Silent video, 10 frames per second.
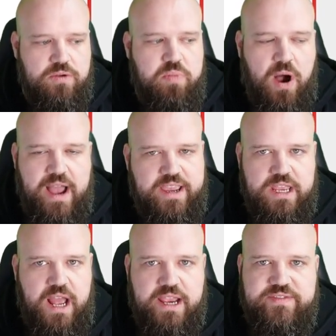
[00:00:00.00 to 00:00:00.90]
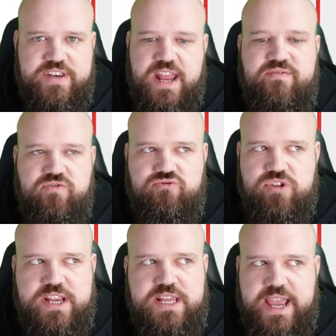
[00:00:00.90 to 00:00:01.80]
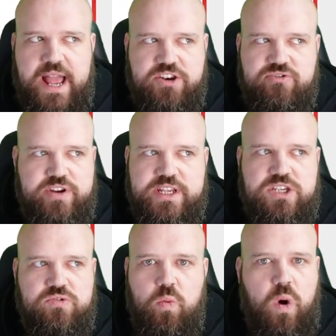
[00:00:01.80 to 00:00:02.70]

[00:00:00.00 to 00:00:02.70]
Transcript: But I've never really had a reason